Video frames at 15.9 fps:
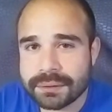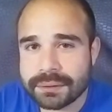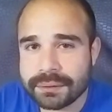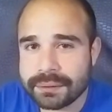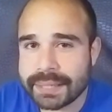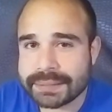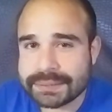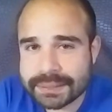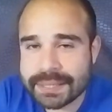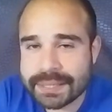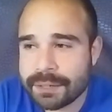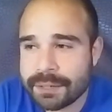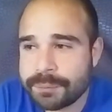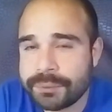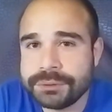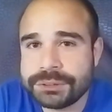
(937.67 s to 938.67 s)
That's the kind
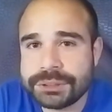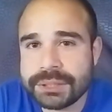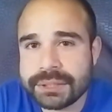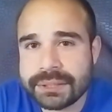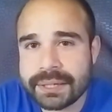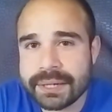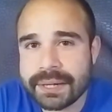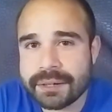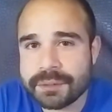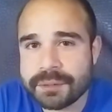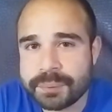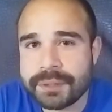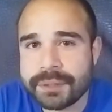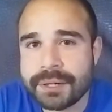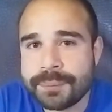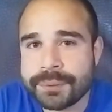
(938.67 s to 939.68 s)
of bullshit that I got to
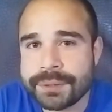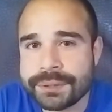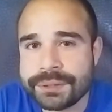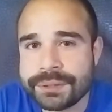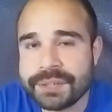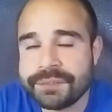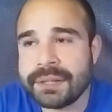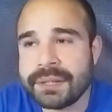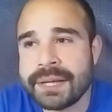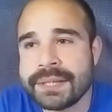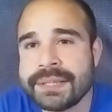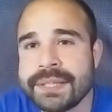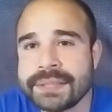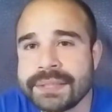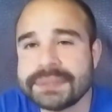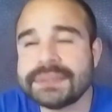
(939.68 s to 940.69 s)
put up with living like
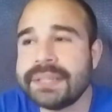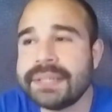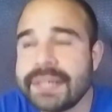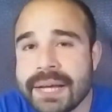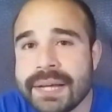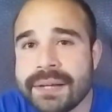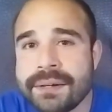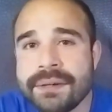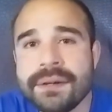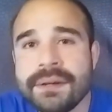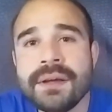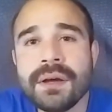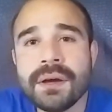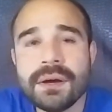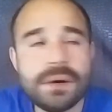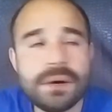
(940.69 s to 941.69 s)
this. Again,
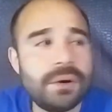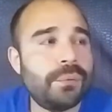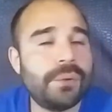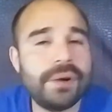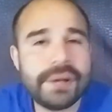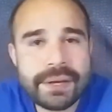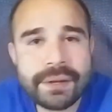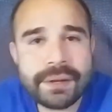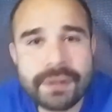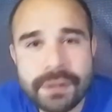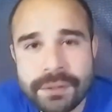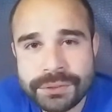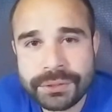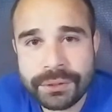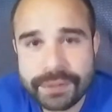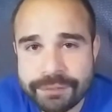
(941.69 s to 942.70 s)
working
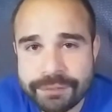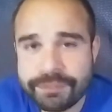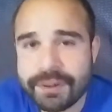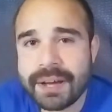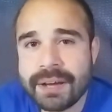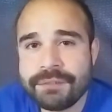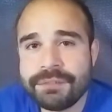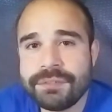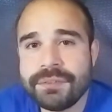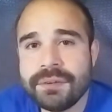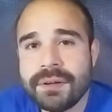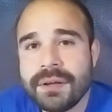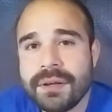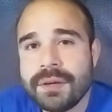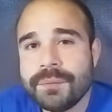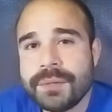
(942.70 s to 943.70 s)
35
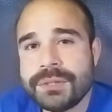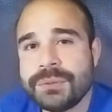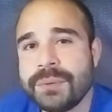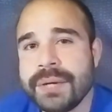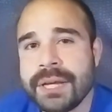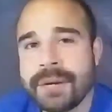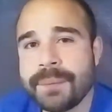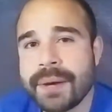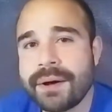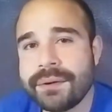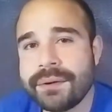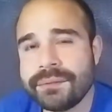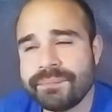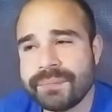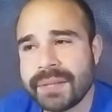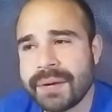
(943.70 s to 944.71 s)
between about
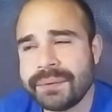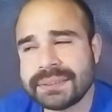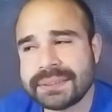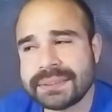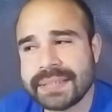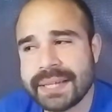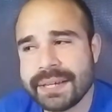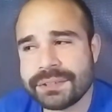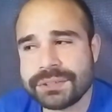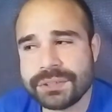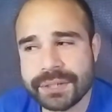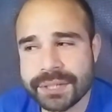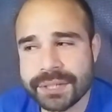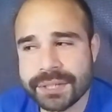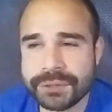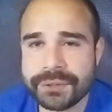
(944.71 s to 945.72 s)
I would say
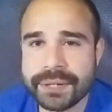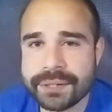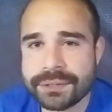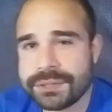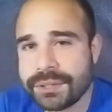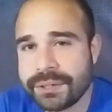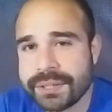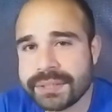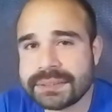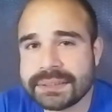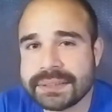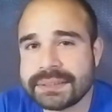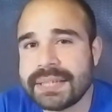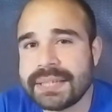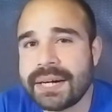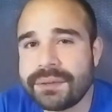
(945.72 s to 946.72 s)
33 to
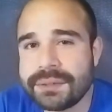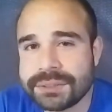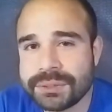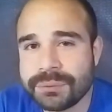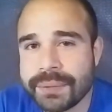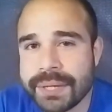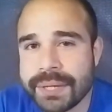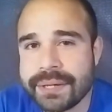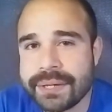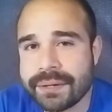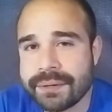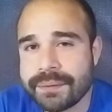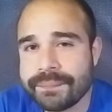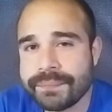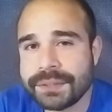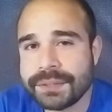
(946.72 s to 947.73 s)
36 hours a week
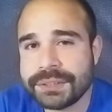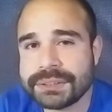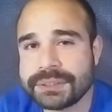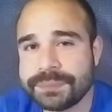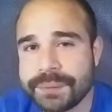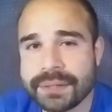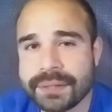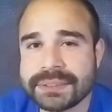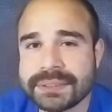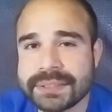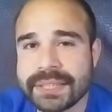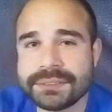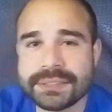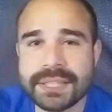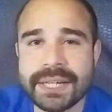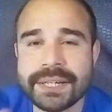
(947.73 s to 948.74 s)
just to be on the safe
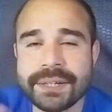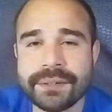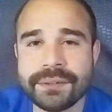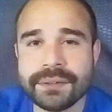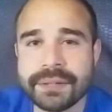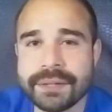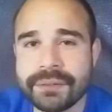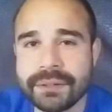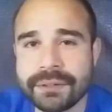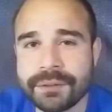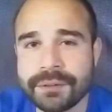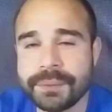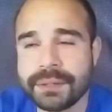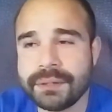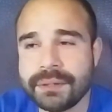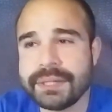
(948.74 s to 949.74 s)
side, you know, give it a little
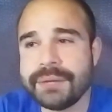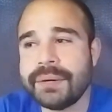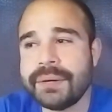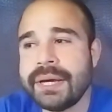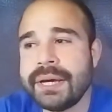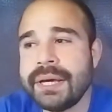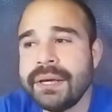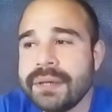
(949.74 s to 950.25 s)
bit of leeway.